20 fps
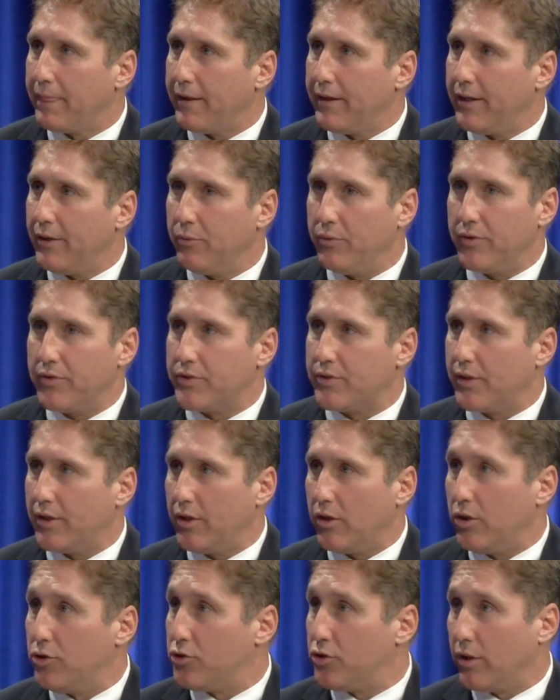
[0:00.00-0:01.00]
It was
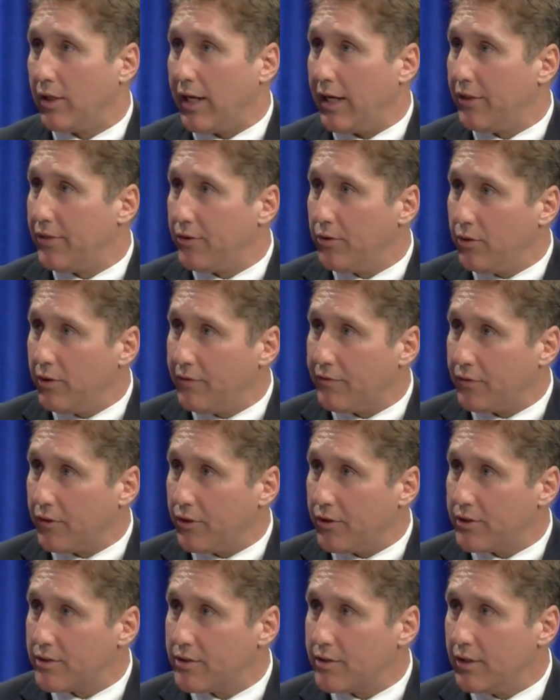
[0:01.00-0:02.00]
uh, on July
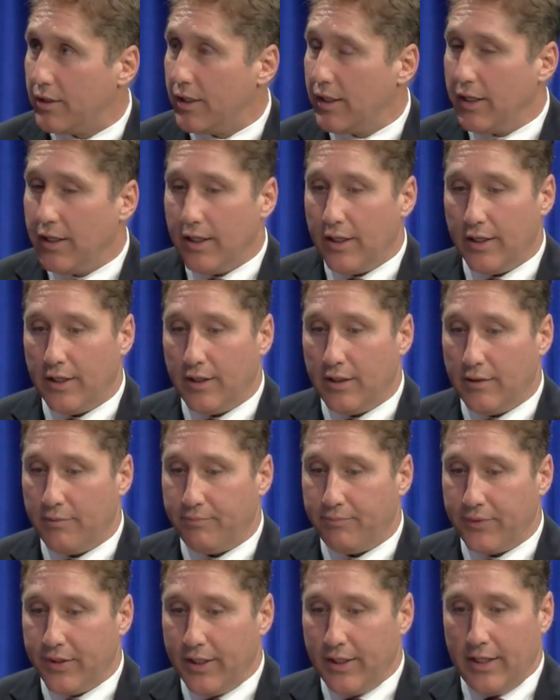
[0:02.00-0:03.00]
31st.
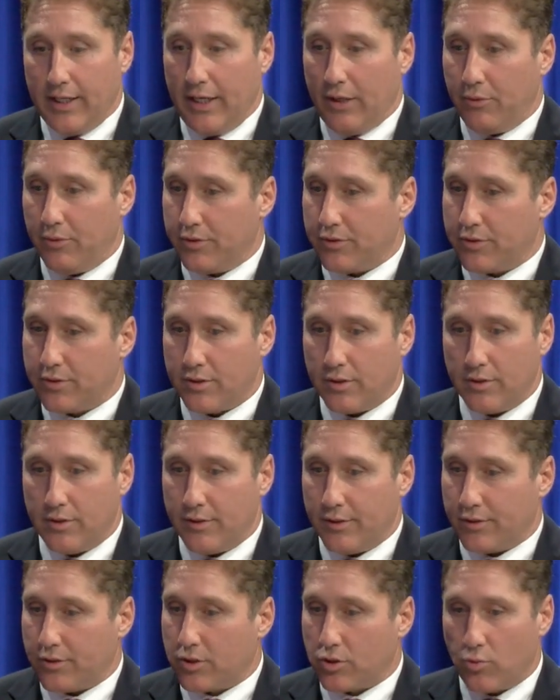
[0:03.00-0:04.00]
Um, I was
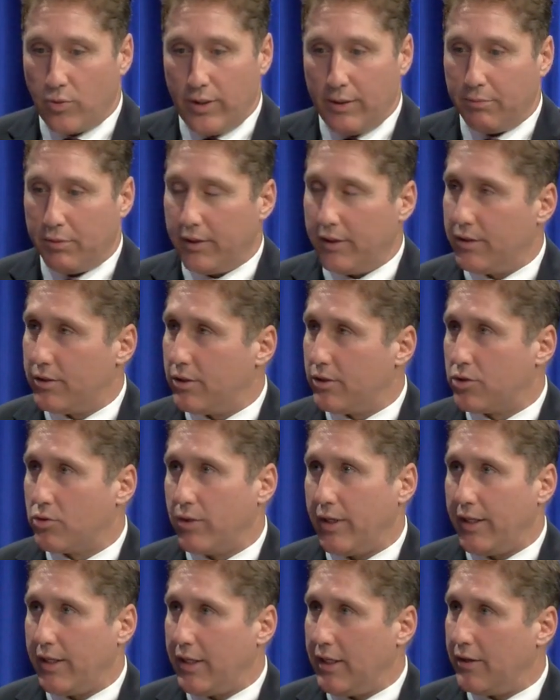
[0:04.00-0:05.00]
uh, scrambling to
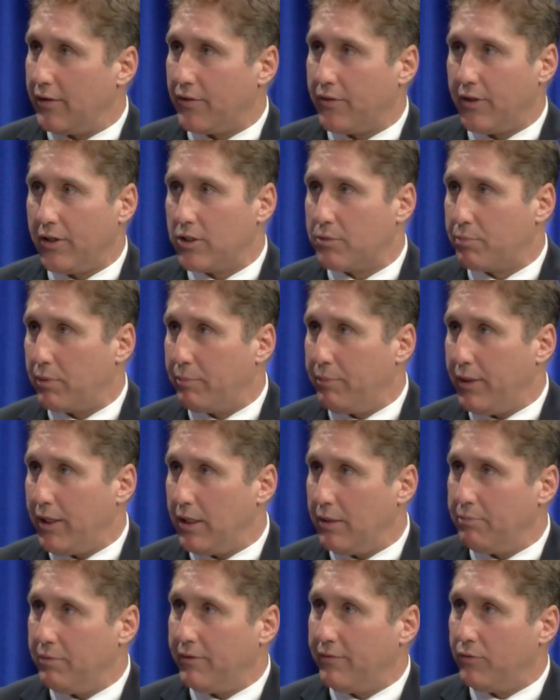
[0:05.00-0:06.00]
try to get things
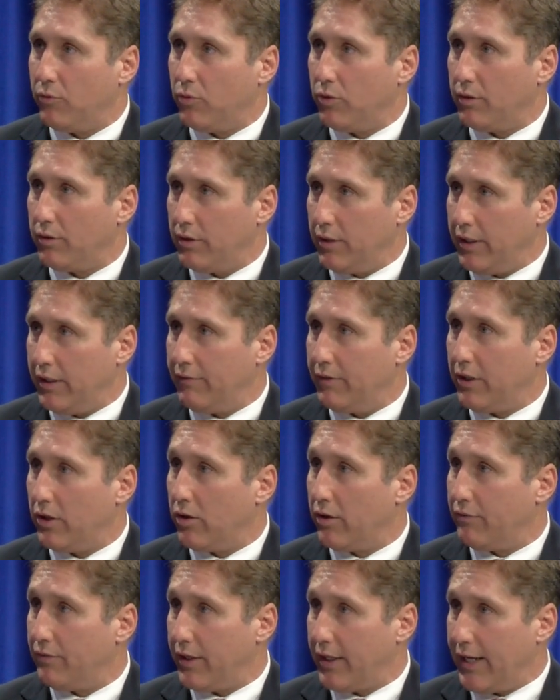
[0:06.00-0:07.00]
prepared before leaving
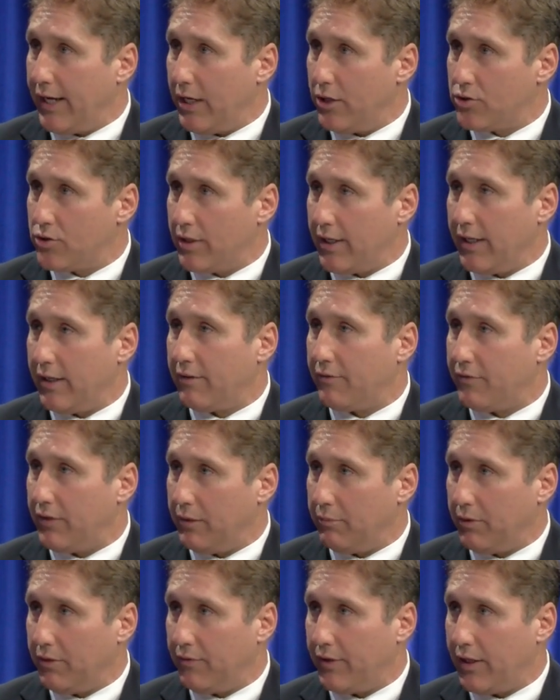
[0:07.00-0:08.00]
on vacation. I had a
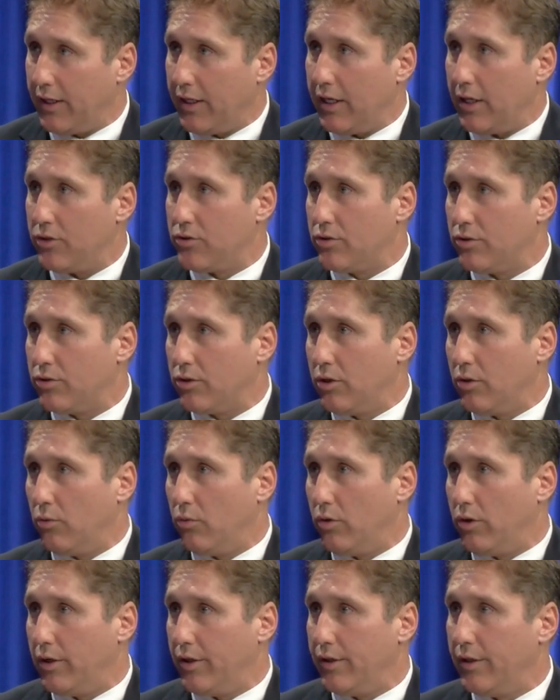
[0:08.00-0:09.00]
family vacation to
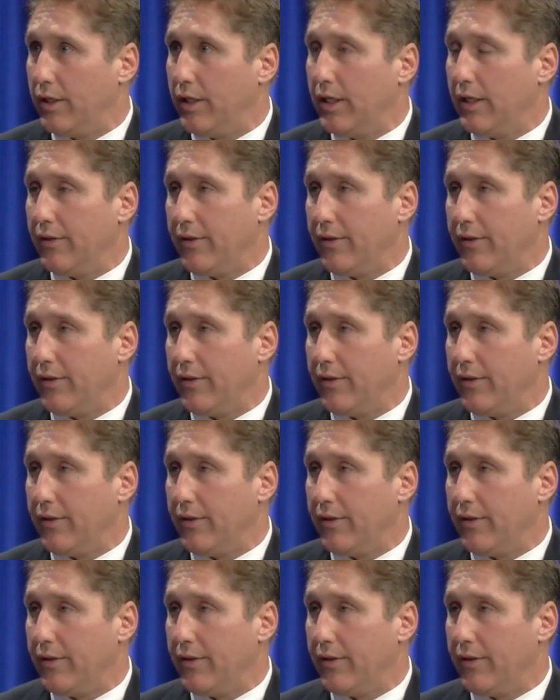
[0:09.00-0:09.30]
go on.